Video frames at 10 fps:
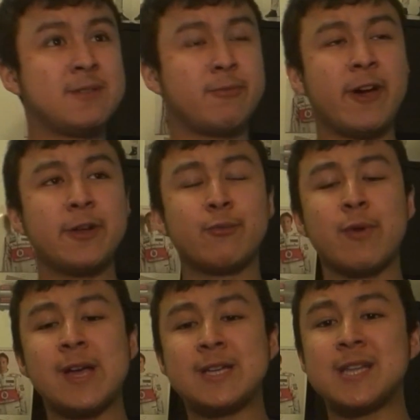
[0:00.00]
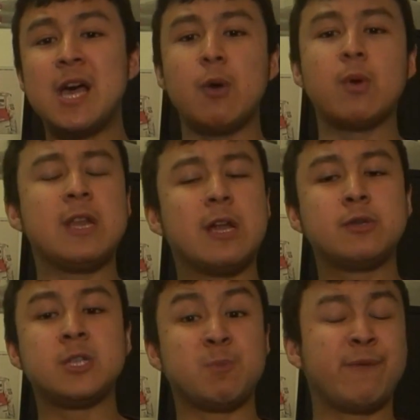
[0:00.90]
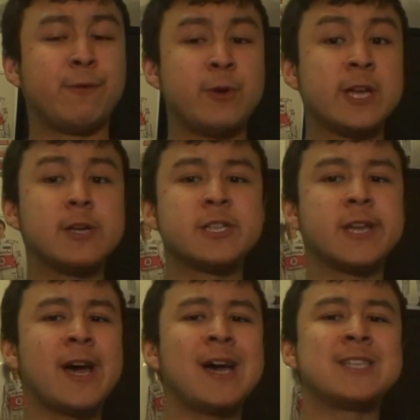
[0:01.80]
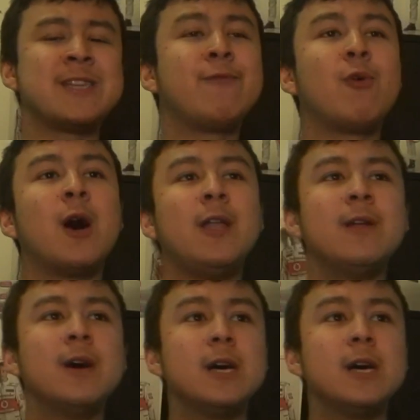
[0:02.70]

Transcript: his final race with Lotus before he goes to Haas F1.